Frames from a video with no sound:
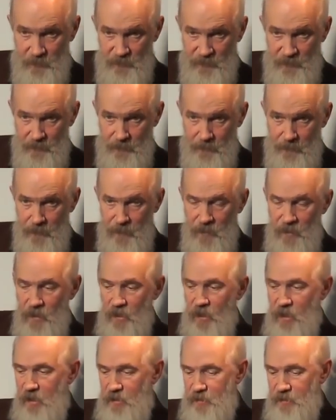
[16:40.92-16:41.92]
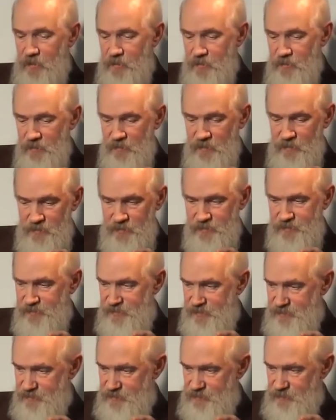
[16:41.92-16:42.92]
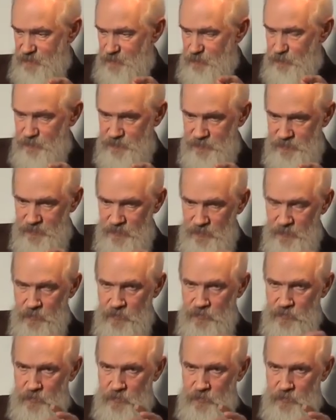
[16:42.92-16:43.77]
because cereals contain